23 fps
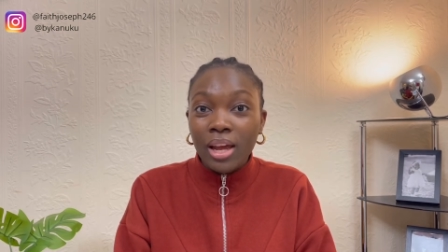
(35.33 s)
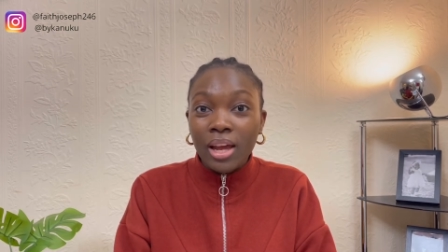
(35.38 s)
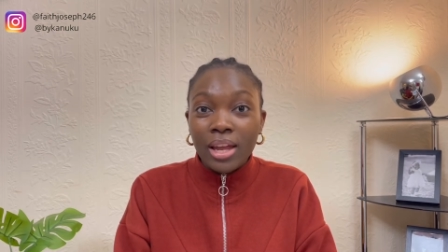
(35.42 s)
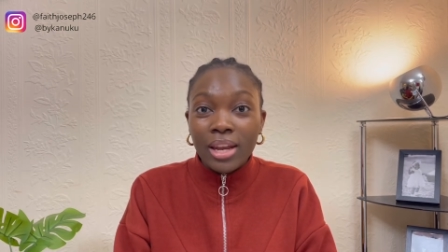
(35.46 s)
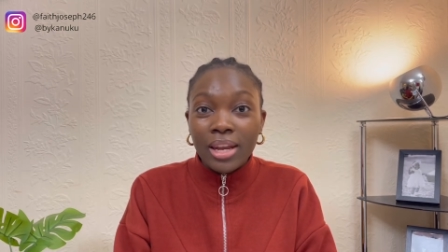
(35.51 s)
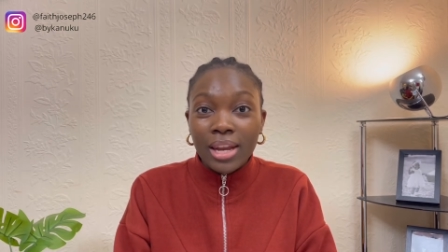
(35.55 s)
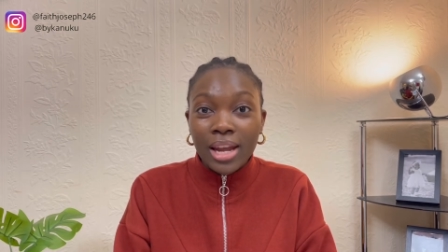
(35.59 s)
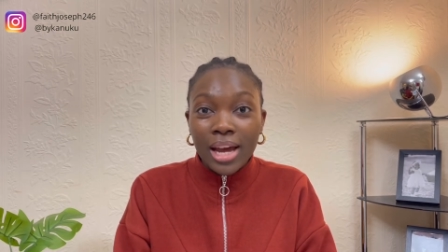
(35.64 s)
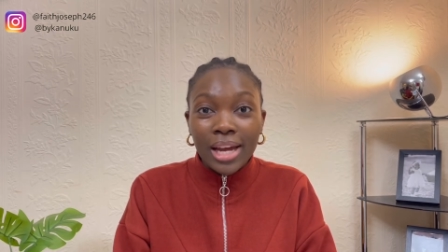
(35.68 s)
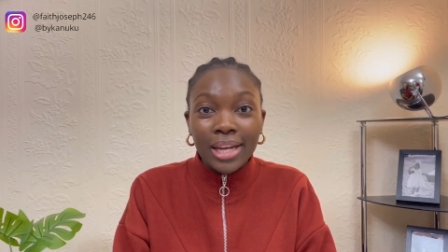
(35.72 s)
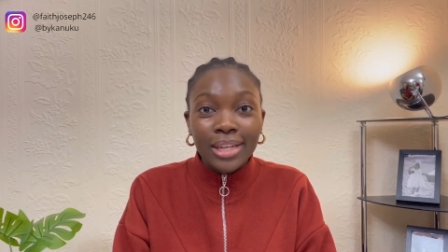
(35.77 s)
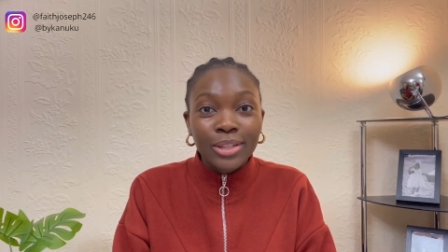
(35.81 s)

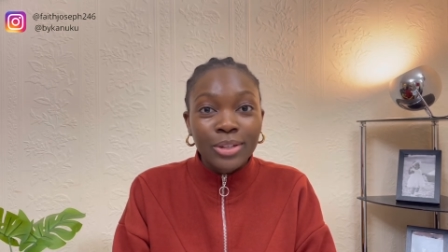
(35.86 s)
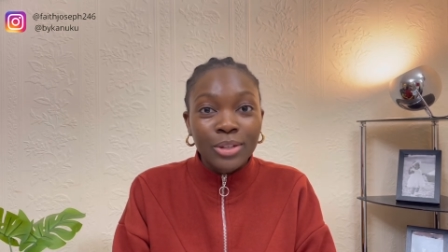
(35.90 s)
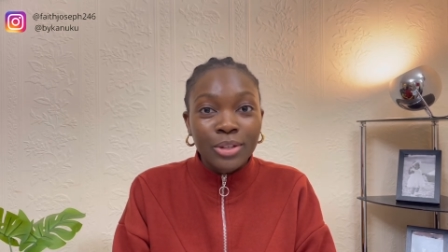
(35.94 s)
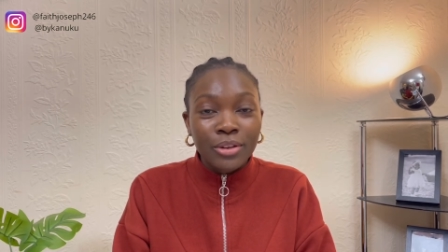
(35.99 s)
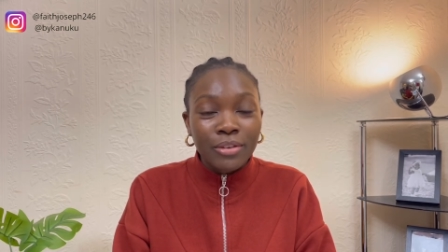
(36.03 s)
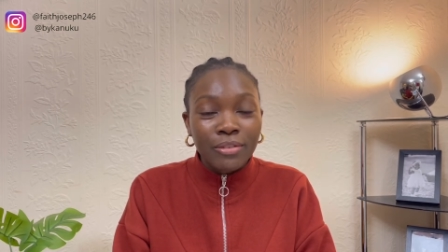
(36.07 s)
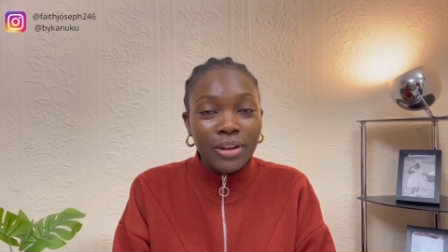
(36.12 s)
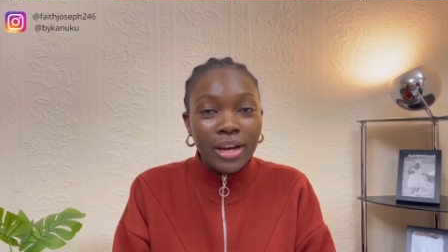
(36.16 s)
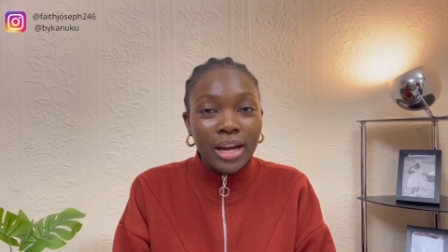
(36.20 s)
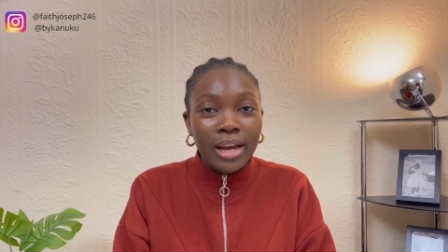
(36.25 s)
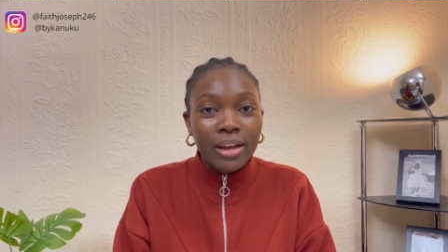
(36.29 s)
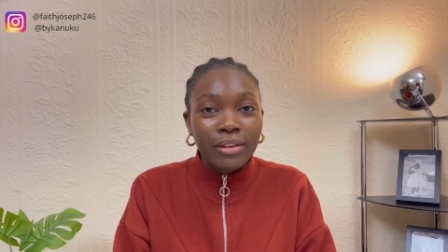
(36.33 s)

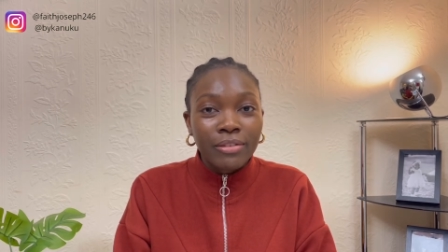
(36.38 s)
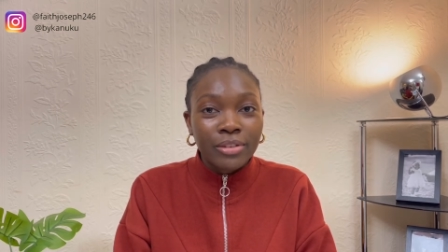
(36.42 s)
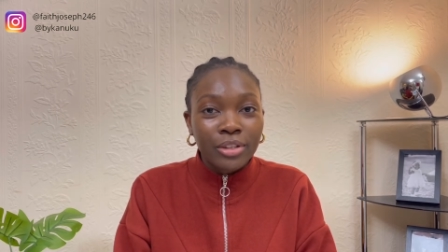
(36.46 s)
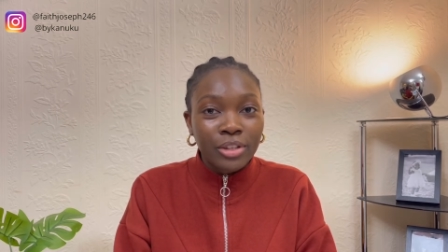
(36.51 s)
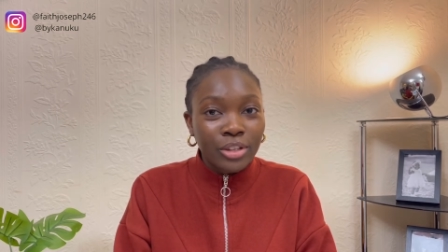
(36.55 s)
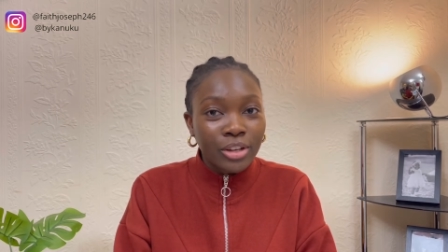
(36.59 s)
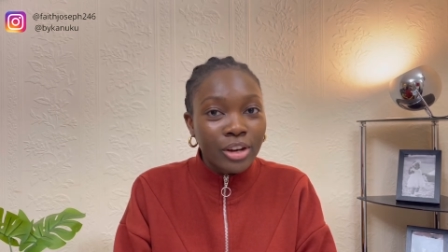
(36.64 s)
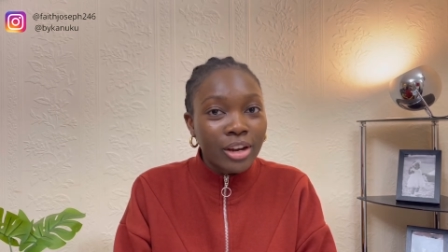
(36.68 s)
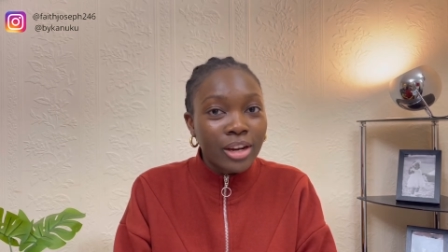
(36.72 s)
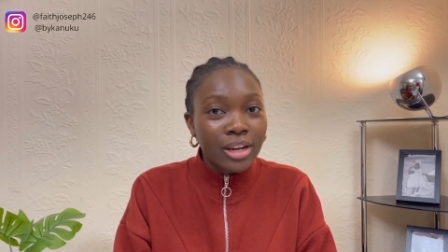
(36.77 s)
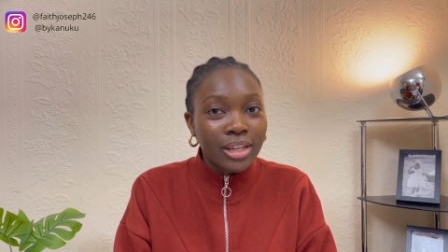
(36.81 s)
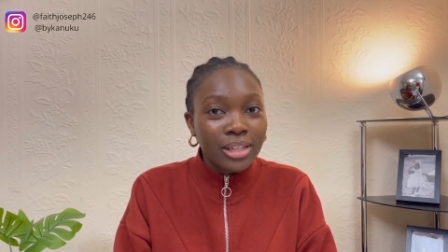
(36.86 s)
925
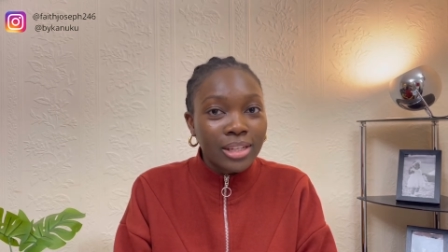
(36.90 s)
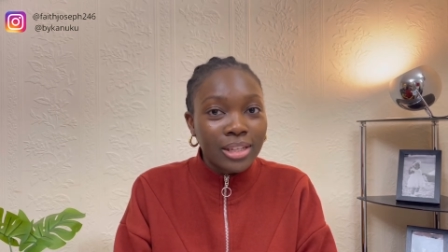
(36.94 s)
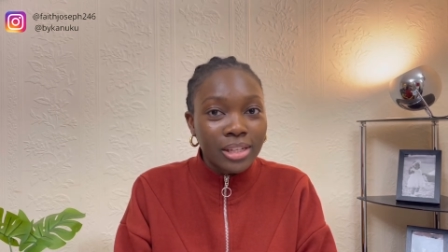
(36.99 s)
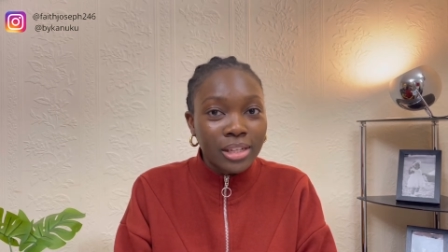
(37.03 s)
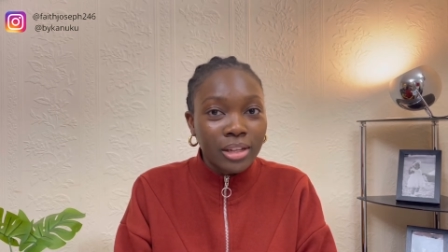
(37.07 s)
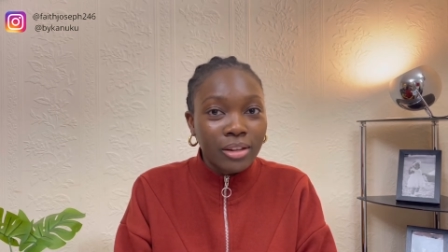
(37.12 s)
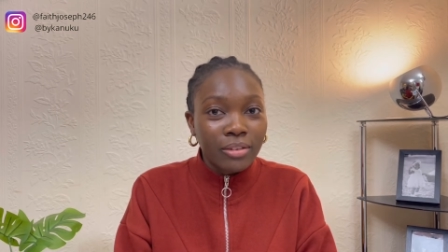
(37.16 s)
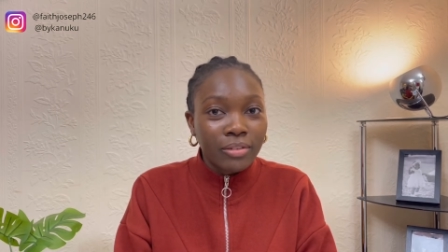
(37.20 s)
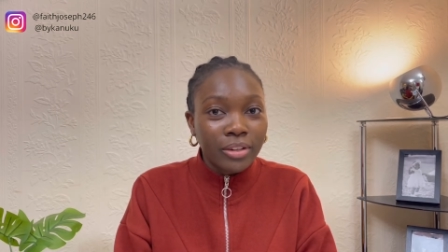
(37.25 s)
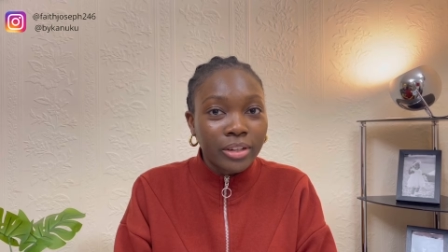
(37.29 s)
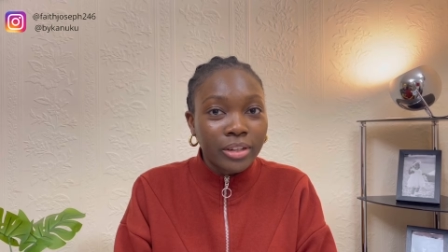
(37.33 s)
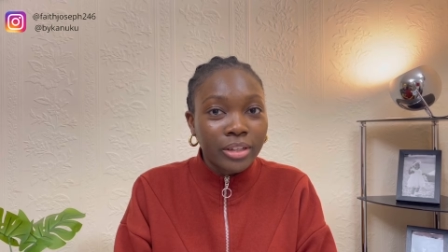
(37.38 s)
sterling
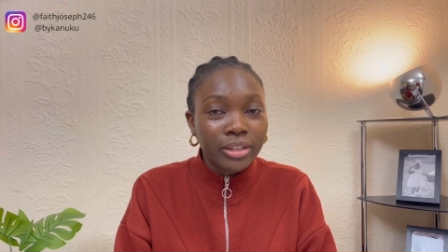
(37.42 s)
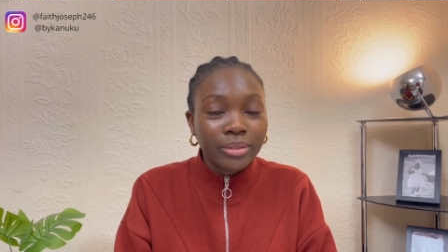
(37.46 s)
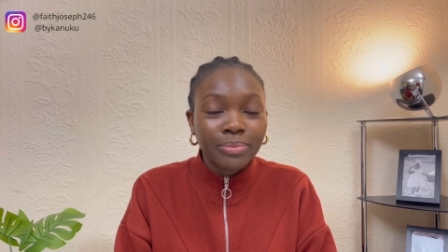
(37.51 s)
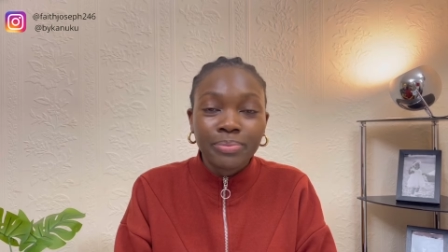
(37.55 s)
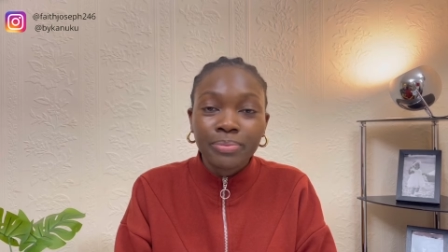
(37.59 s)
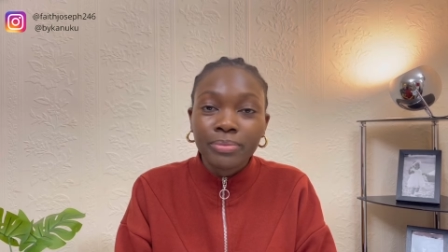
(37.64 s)
silver.